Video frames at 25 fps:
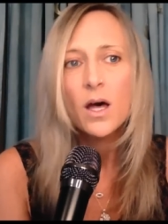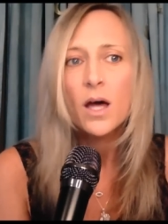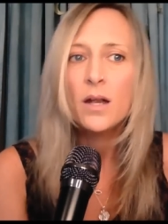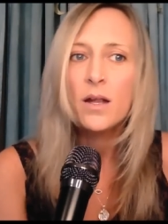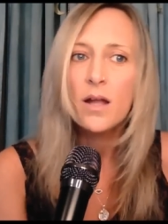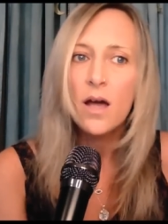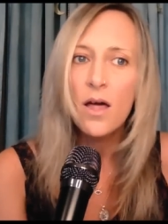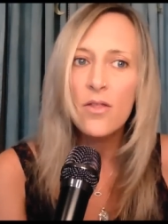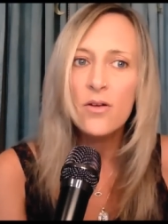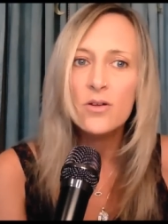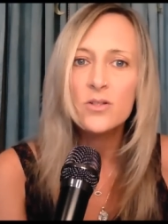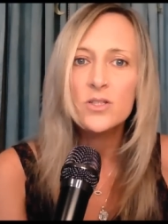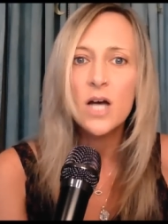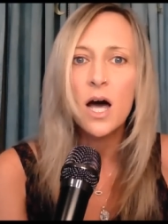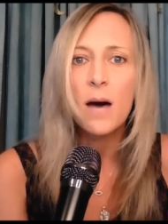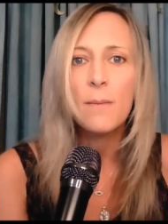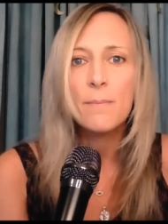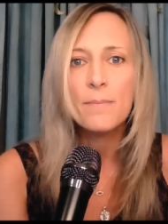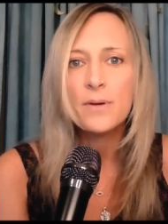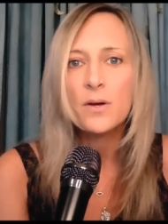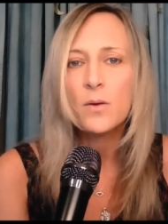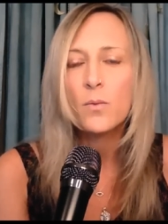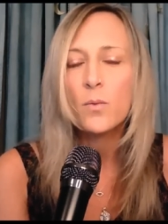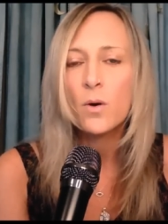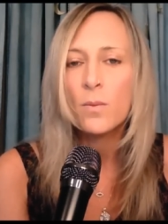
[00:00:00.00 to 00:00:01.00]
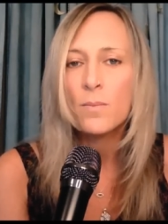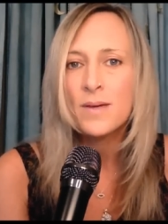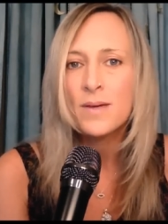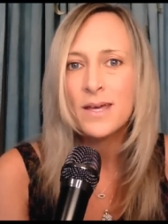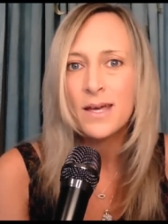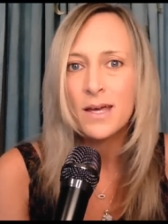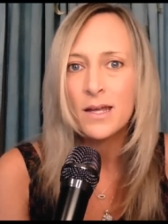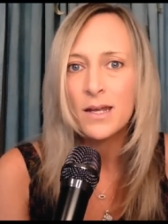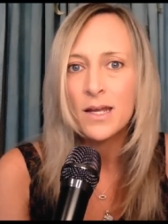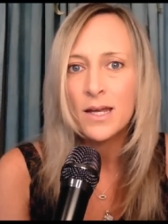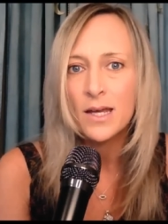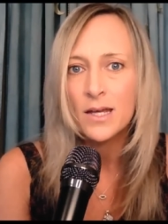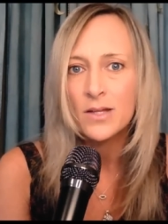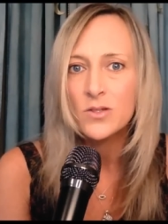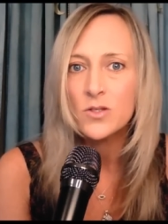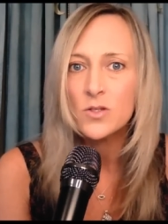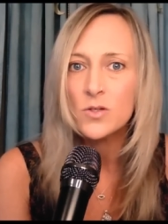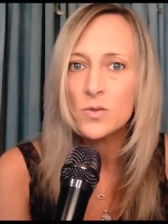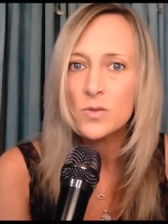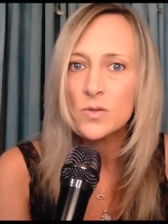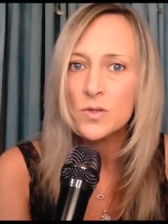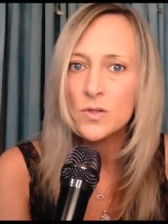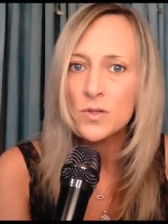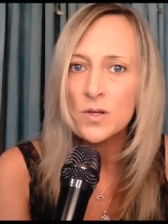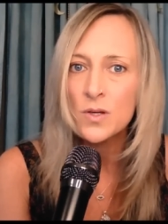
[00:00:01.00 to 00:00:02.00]
another topic we'll be getting
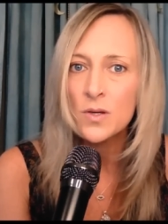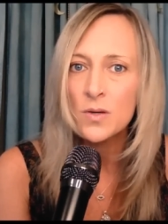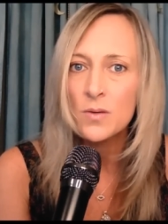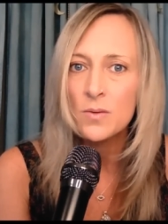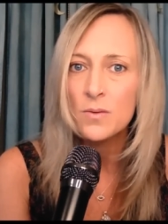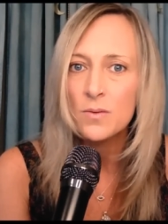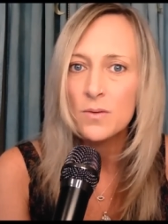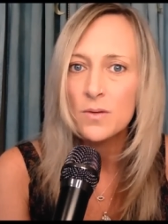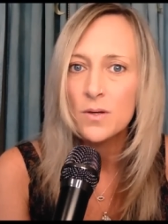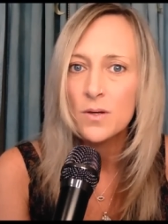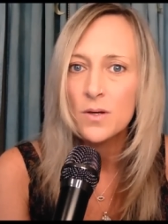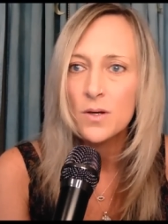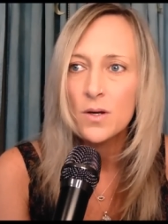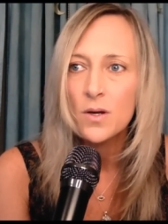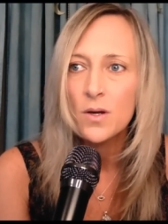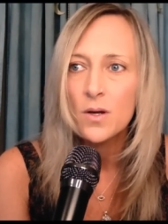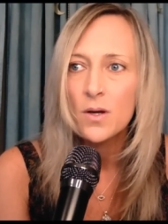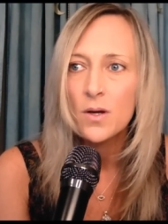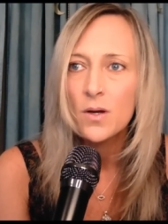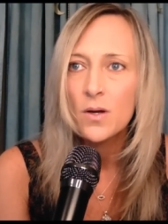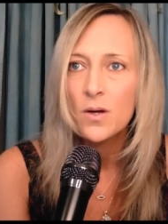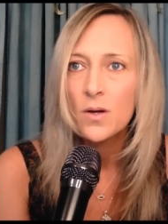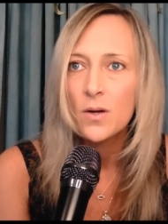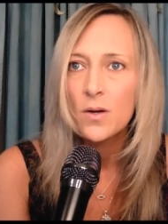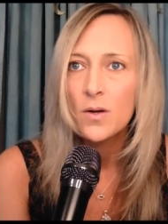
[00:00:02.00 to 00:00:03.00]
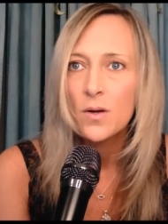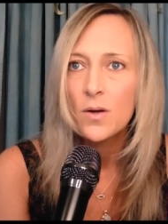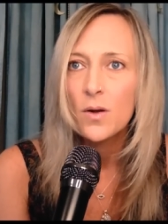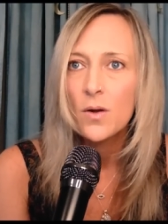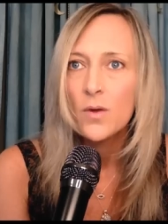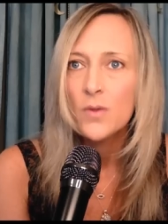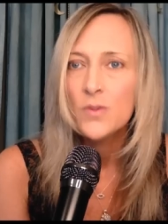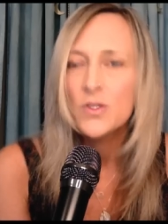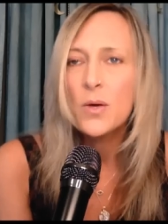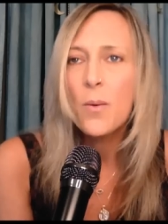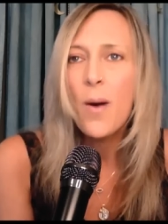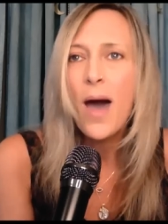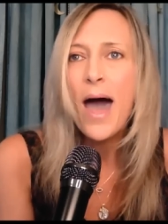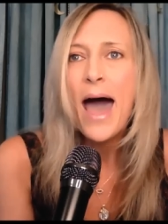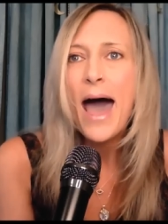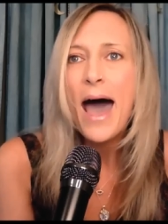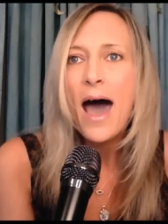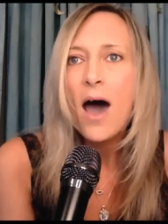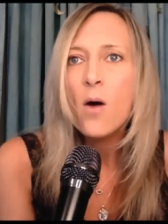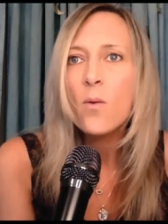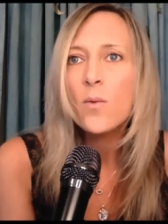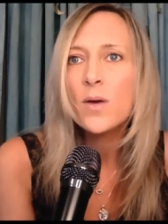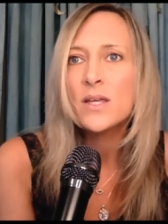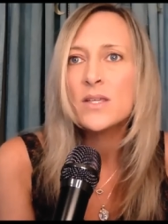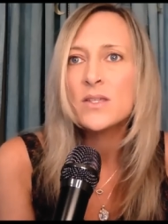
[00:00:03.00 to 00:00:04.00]
into soon. So,
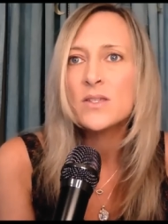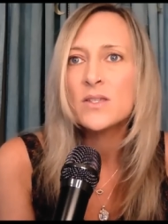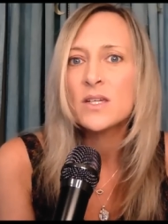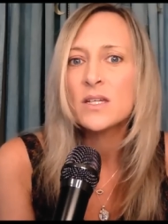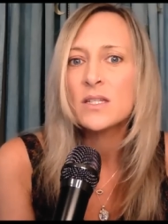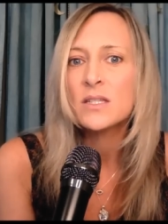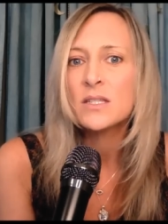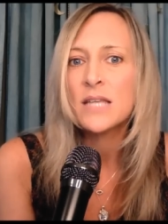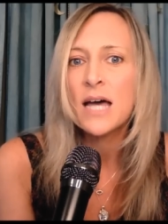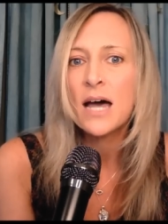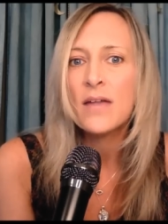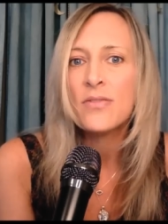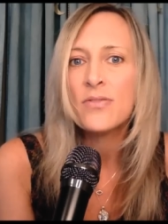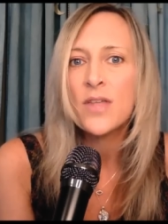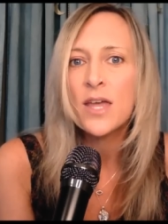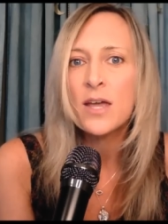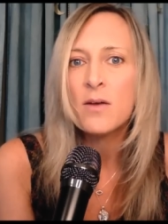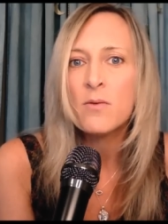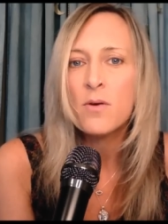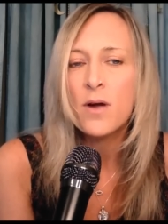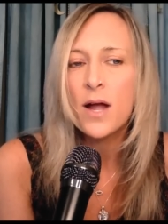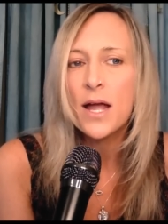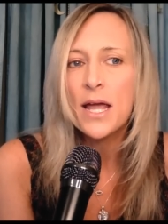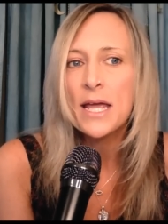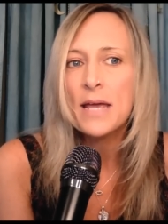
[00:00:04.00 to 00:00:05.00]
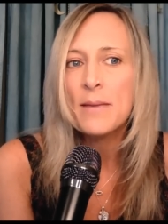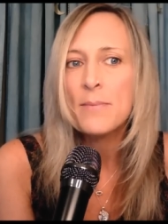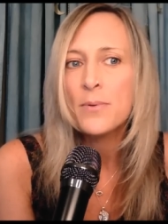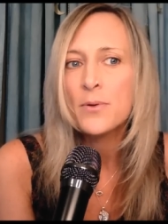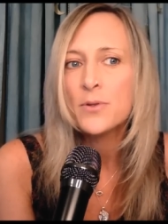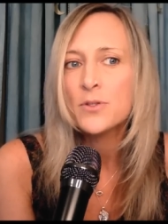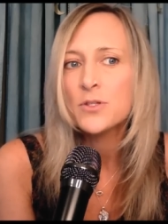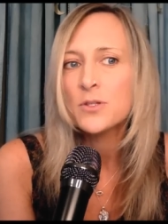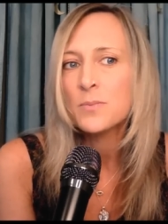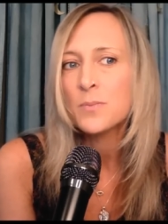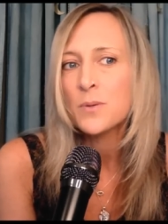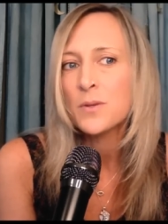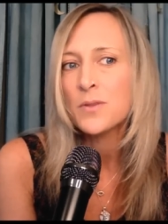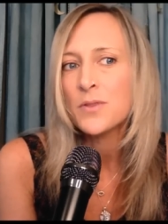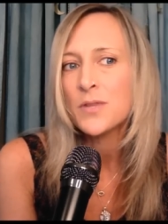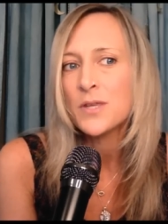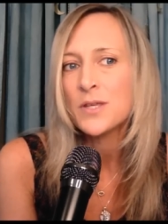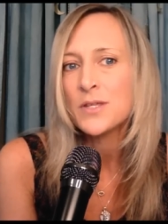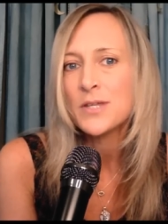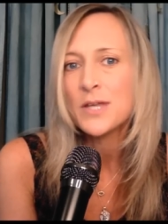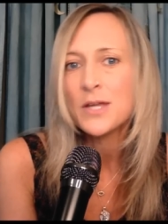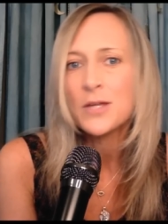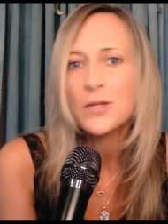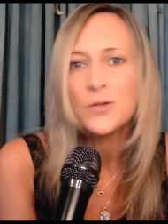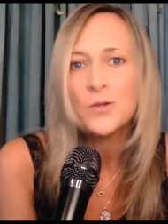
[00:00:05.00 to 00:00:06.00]
how is it that they were able to put
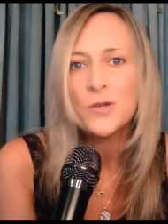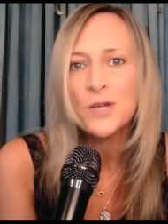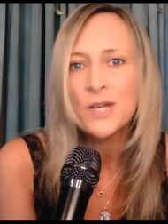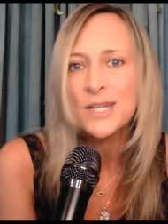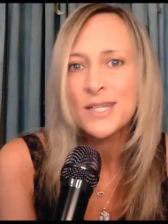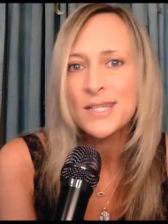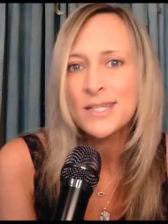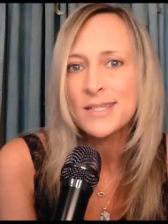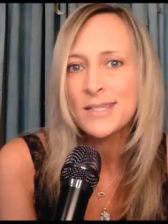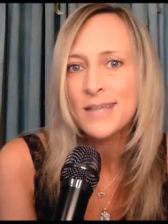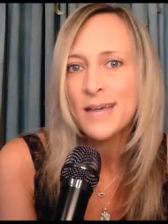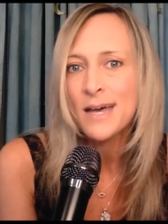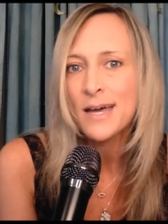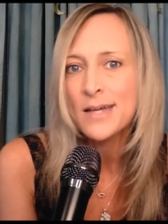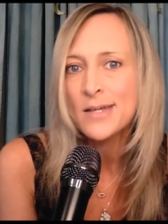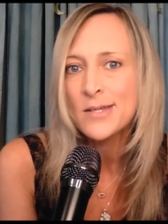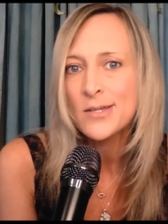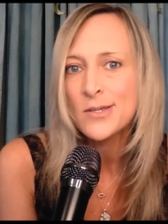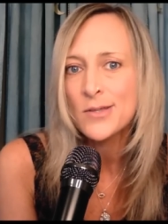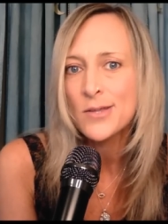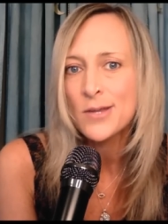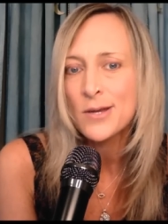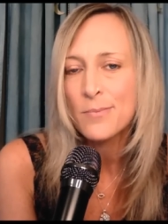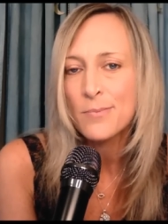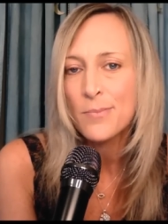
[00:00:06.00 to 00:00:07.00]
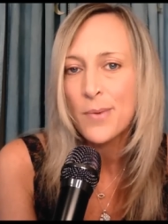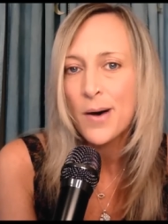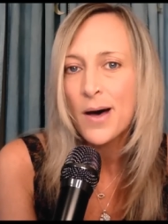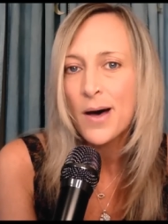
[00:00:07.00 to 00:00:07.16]
these intricate designs on their